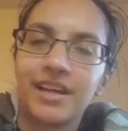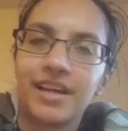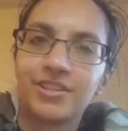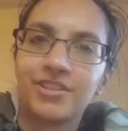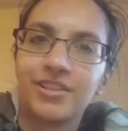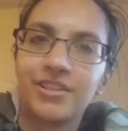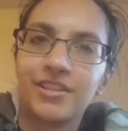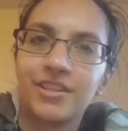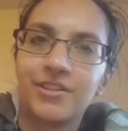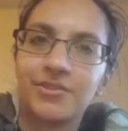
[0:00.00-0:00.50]

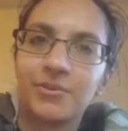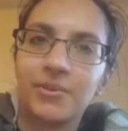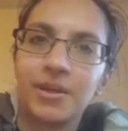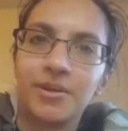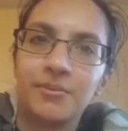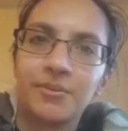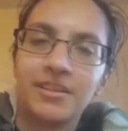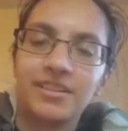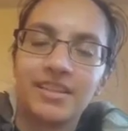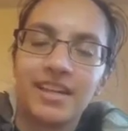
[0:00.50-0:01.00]
actually think
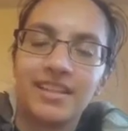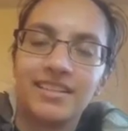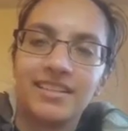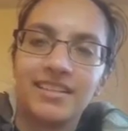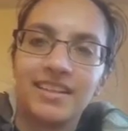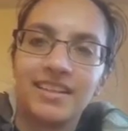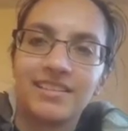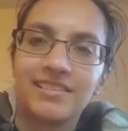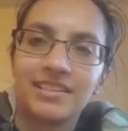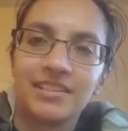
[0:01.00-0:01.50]

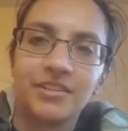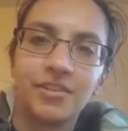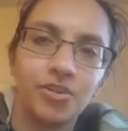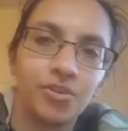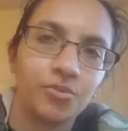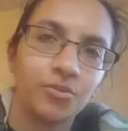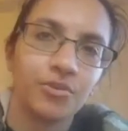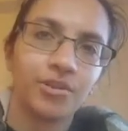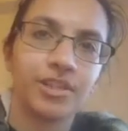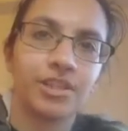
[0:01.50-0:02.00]
$21.99 is a
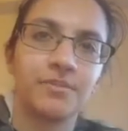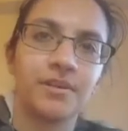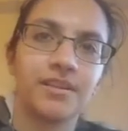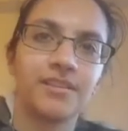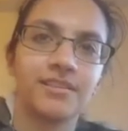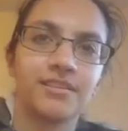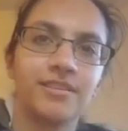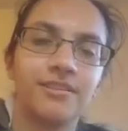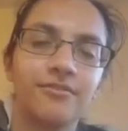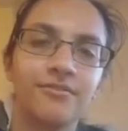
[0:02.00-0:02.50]
little more
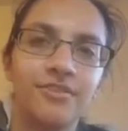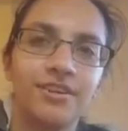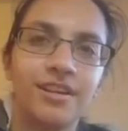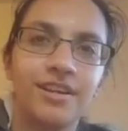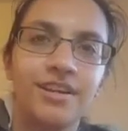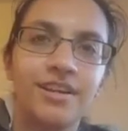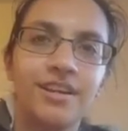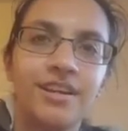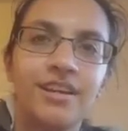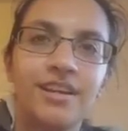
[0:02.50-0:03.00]
expensive,
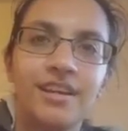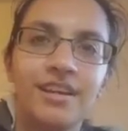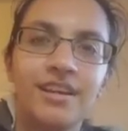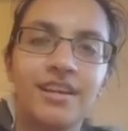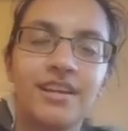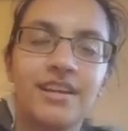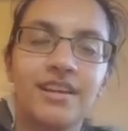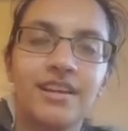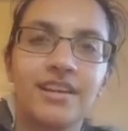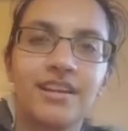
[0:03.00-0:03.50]

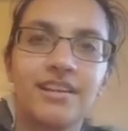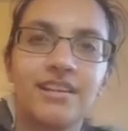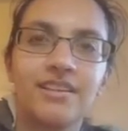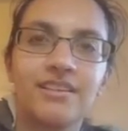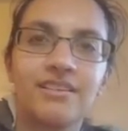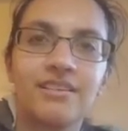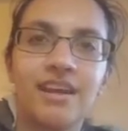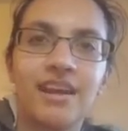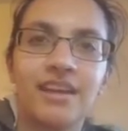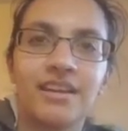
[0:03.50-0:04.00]

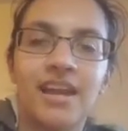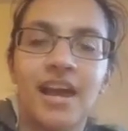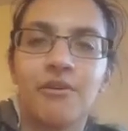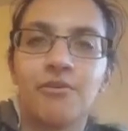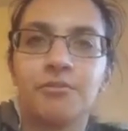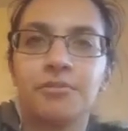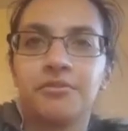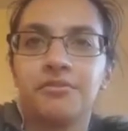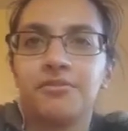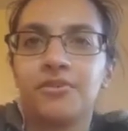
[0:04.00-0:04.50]
and I
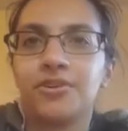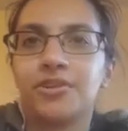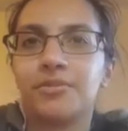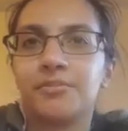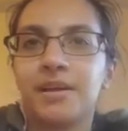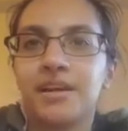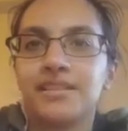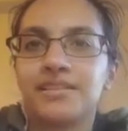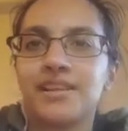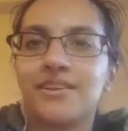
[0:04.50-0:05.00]
would prefer to
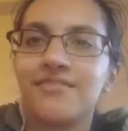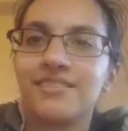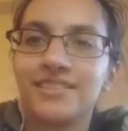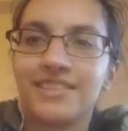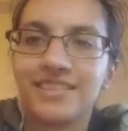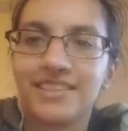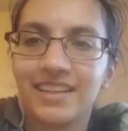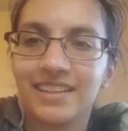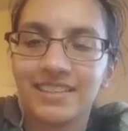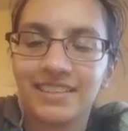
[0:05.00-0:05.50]
pay
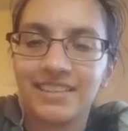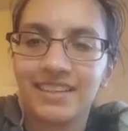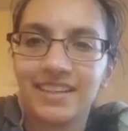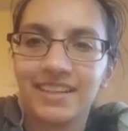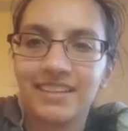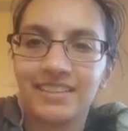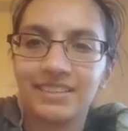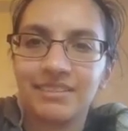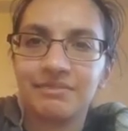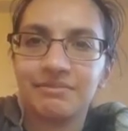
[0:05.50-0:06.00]

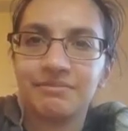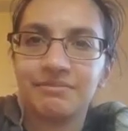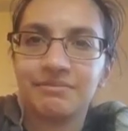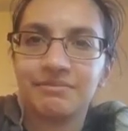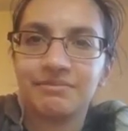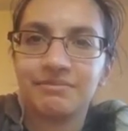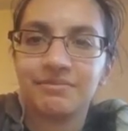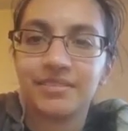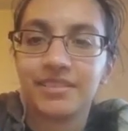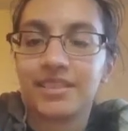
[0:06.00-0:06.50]
$17.99.
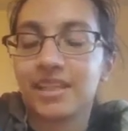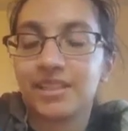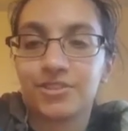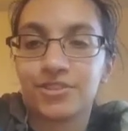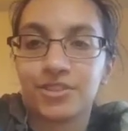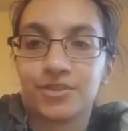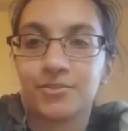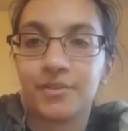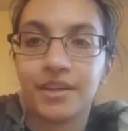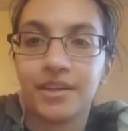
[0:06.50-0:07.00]
That's
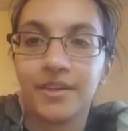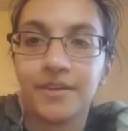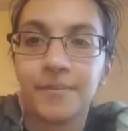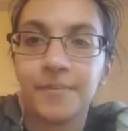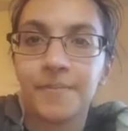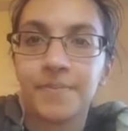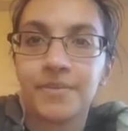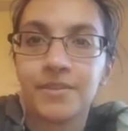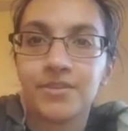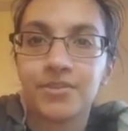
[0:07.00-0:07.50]
just me.
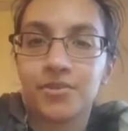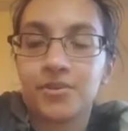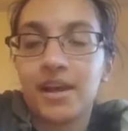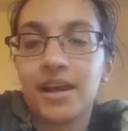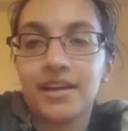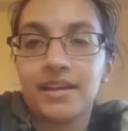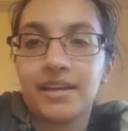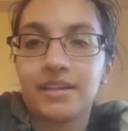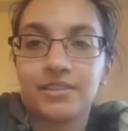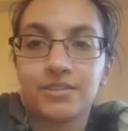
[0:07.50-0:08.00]
So
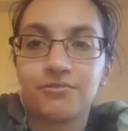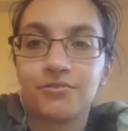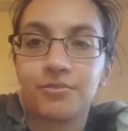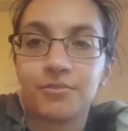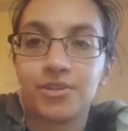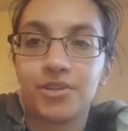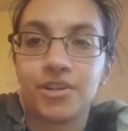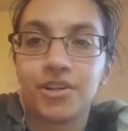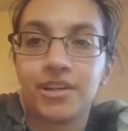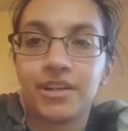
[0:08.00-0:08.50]
I got this from
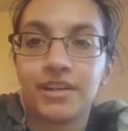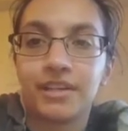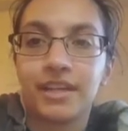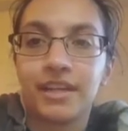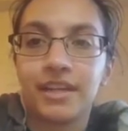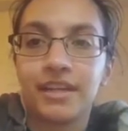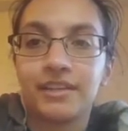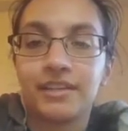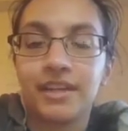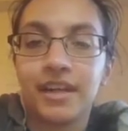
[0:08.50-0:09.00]
Target,
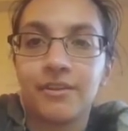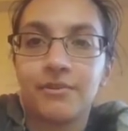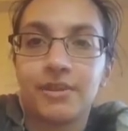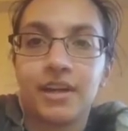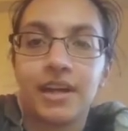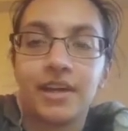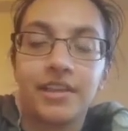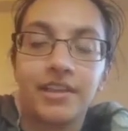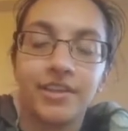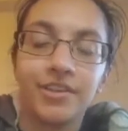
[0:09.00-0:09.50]
and I would
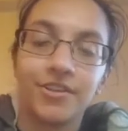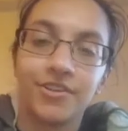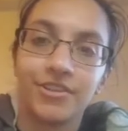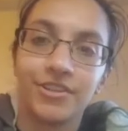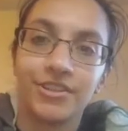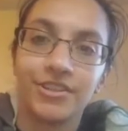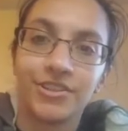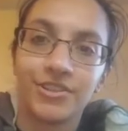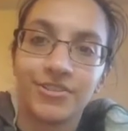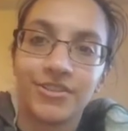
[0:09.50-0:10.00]
highly
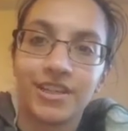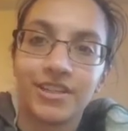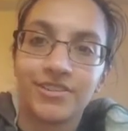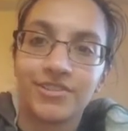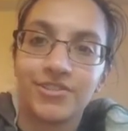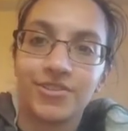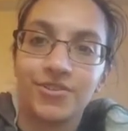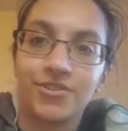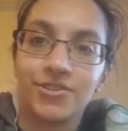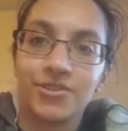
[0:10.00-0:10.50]
encourage you guys
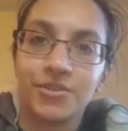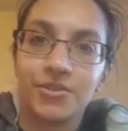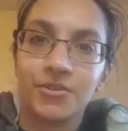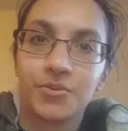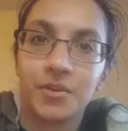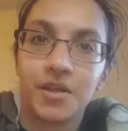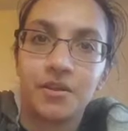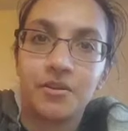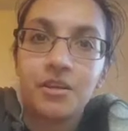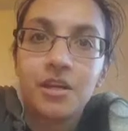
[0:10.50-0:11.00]
to do so as
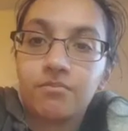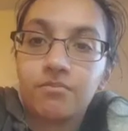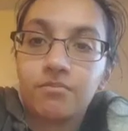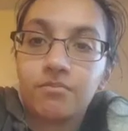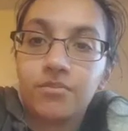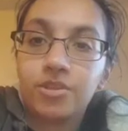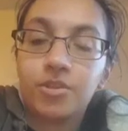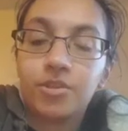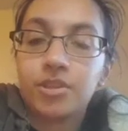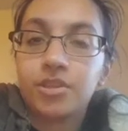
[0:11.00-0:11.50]
well.
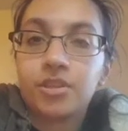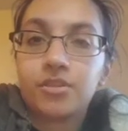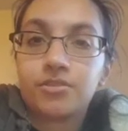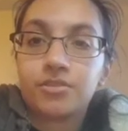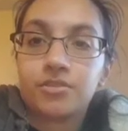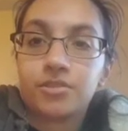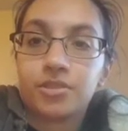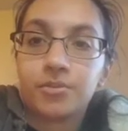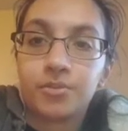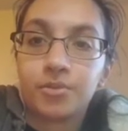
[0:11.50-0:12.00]
You could also
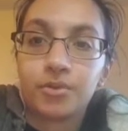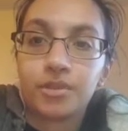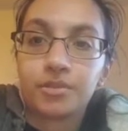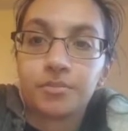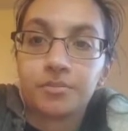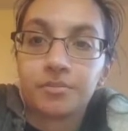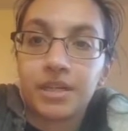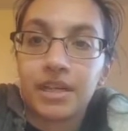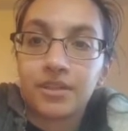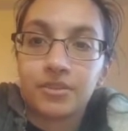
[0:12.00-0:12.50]

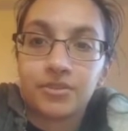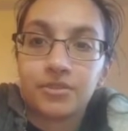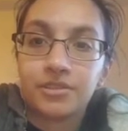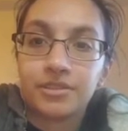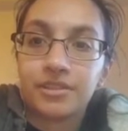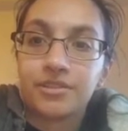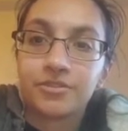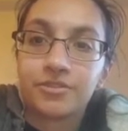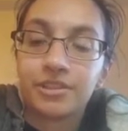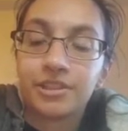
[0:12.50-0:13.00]
support Black Girl
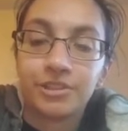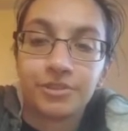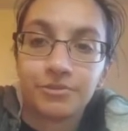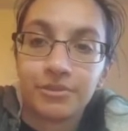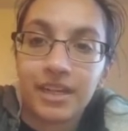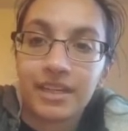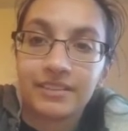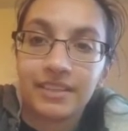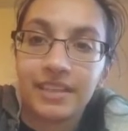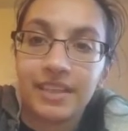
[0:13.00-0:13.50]
Sunscreen
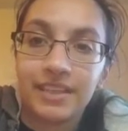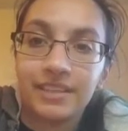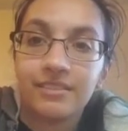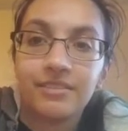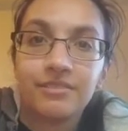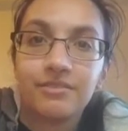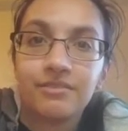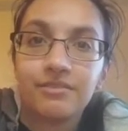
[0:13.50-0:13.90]
directly.